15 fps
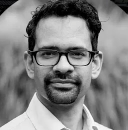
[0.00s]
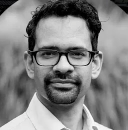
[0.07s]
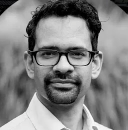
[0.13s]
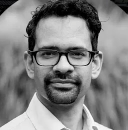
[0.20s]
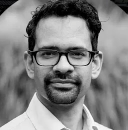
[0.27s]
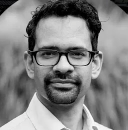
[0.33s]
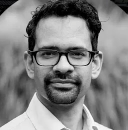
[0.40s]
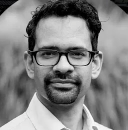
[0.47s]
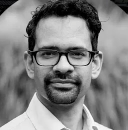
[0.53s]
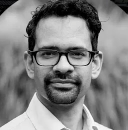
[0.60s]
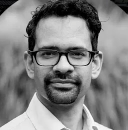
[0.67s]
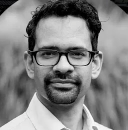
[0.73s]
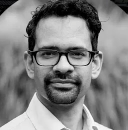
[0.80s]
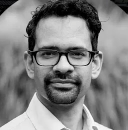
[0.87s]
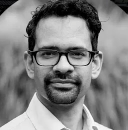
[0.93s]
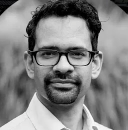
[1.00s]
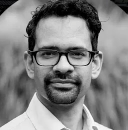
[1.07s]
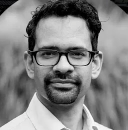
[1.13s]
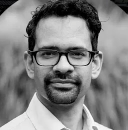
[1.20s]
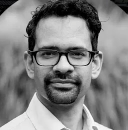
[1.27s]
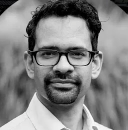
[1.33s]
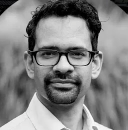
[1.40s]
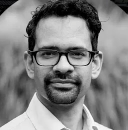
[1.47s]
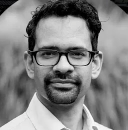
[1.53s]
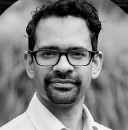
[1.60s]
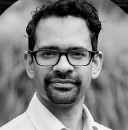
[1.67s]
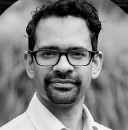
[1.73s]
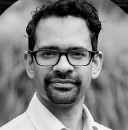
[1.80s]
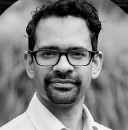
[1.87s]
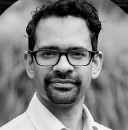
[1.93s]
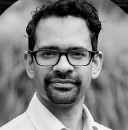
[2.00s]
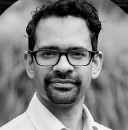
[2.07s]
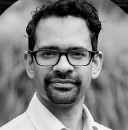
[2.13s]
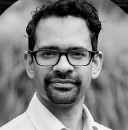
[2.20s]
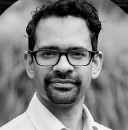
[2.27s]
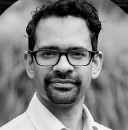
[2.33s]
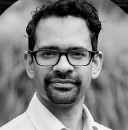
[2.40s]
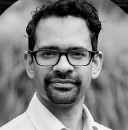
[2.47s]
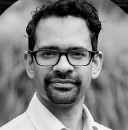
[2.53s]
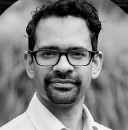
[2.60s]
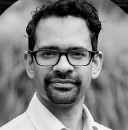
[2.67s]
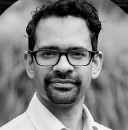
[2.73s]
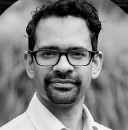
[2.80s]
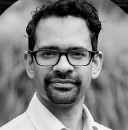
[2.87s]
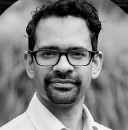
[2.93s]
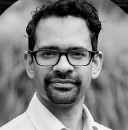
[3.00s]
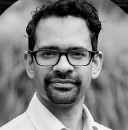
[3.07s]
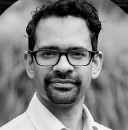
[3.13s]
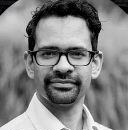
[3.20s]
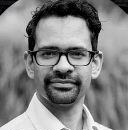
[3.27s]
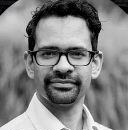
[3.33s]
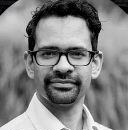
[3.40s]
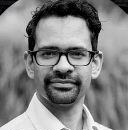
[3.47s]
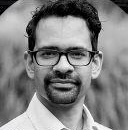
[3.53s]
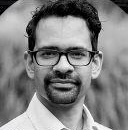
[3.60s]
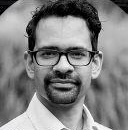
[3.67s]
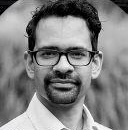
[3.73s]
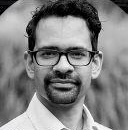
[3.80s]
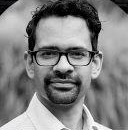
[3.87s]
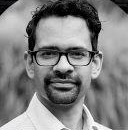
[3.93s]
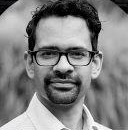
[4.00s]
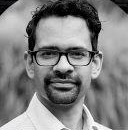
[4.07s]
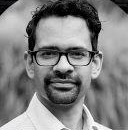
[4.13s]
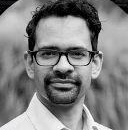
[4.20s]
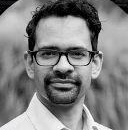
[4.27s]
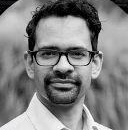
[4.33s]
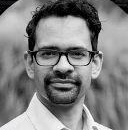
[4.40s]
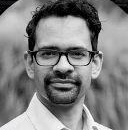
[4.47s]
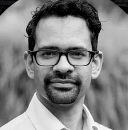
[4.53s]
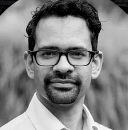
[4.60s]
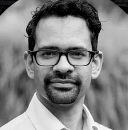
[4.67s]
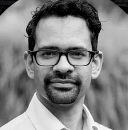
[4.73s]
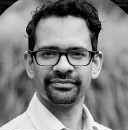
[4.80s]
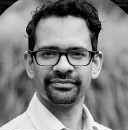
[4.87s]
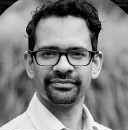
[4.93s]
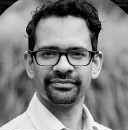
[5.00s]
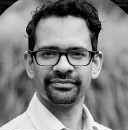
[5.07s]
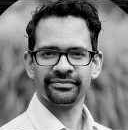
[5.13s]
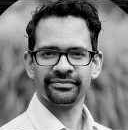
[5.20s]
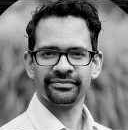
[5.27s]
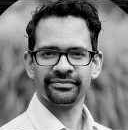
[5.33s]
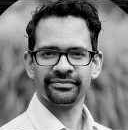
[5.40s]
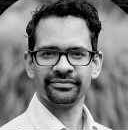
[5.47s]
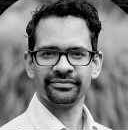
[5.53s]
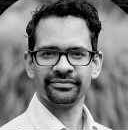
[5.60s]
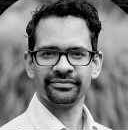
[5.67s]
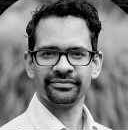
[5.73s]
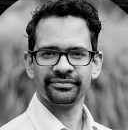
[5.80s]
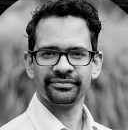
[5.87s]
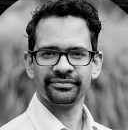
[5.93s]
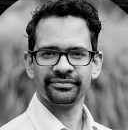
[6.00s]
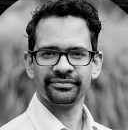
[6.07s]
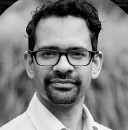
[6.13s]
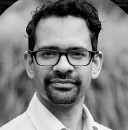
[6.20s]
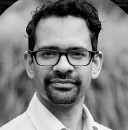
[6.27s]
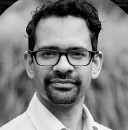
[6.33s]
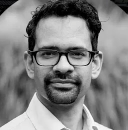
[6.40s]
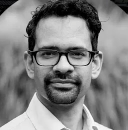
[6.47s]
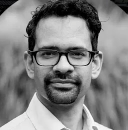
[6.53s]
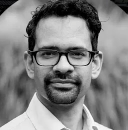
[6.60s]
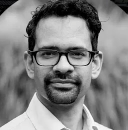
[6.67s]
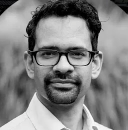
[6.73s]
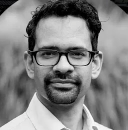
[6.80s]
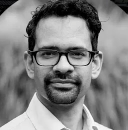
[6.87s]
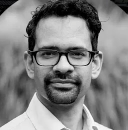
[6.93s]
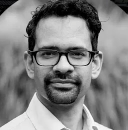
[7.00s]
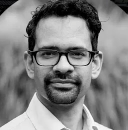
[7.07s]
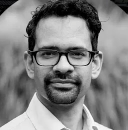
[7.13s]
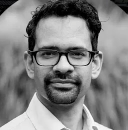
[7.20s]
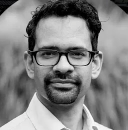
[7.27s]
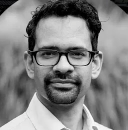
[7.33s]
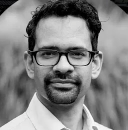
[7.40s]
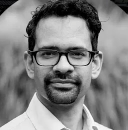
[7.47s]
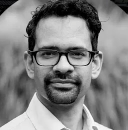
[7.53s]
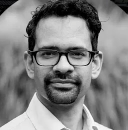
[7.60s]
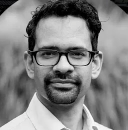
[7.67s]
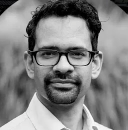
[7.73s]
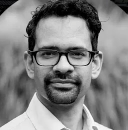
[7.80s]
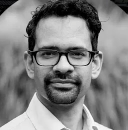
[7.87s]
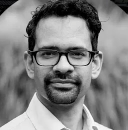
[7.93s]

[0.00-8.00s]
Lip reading: (no lip movement)